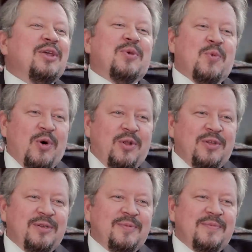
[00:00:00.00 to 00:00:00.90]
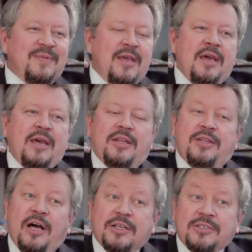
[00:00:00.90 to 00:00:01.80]
in the world.
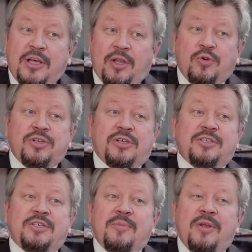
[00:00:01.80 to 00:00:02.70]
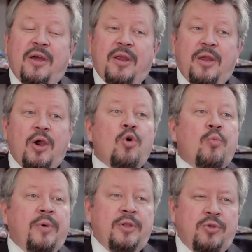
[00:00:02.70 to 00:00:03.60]
Dallas Theological Seminary
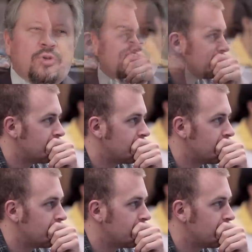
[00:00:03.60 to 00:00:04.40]
opened doors for many